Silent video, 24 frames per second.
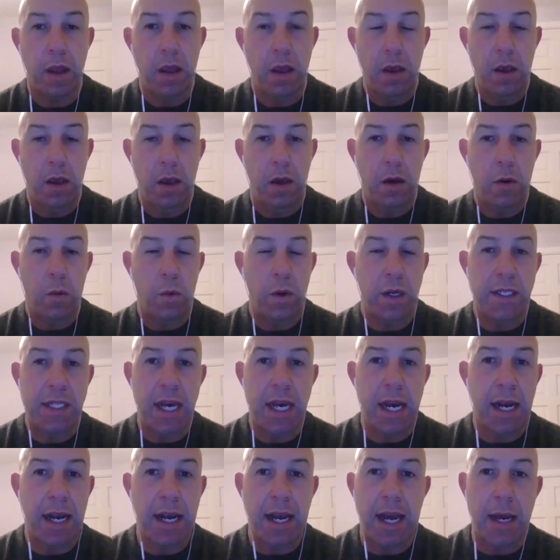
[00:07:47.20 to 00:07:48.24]
We're 10
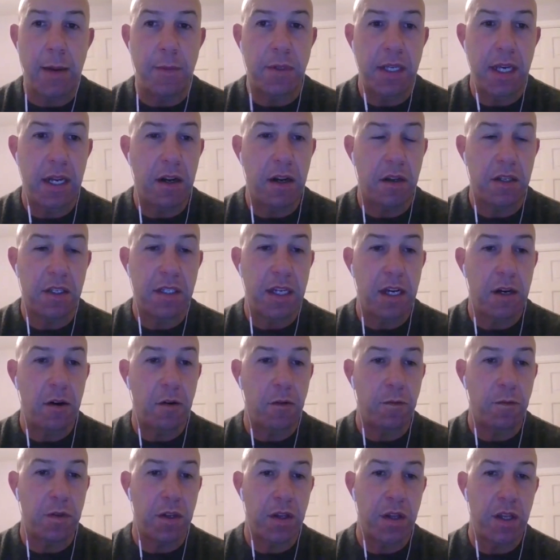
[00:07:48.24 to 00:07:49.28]
games in ourselves,
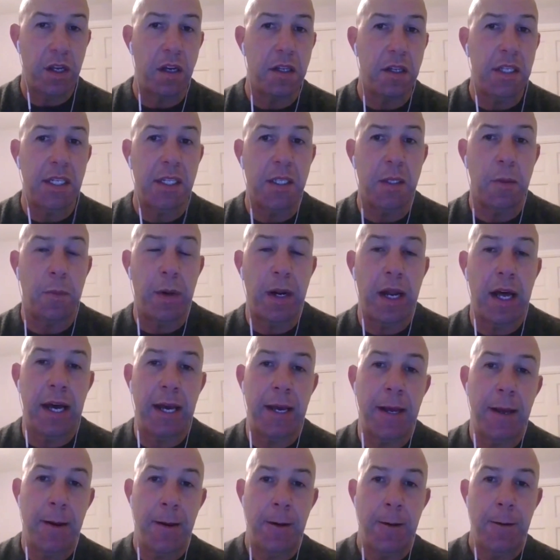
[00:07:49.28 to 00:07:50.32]
30 to play.
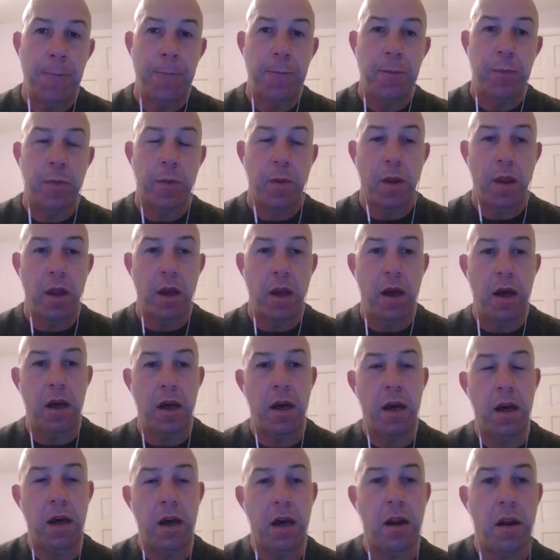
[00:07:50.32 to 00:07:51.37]

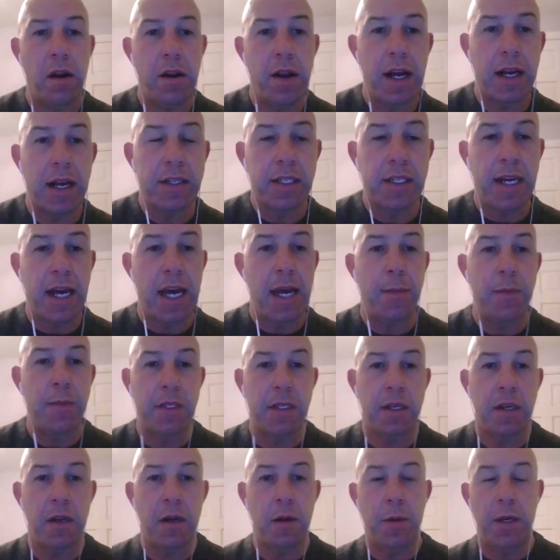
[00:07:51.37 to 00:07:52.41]
And our next game is going to
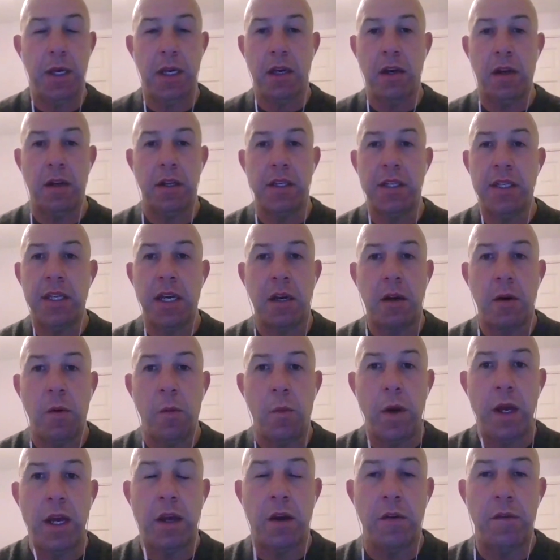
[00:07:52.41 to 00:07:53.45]
be kind of second week
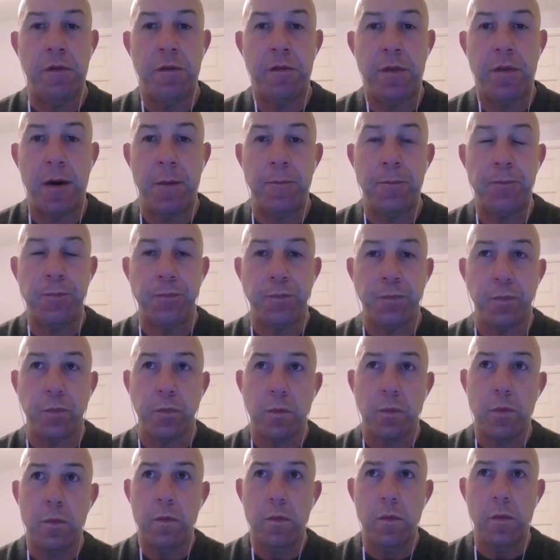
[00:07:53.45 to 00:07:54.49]
of
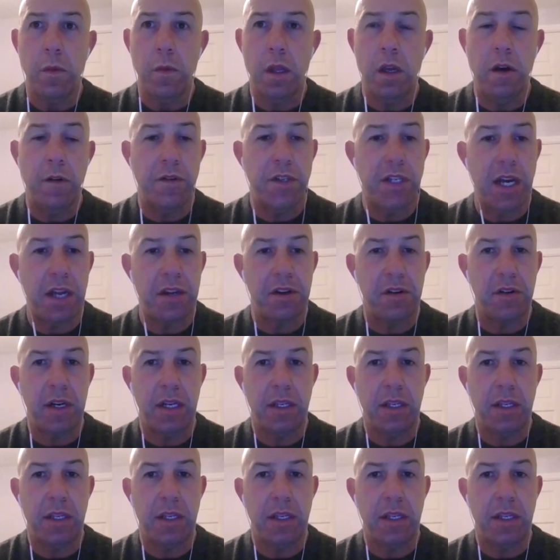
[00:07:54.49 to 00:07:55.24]
January.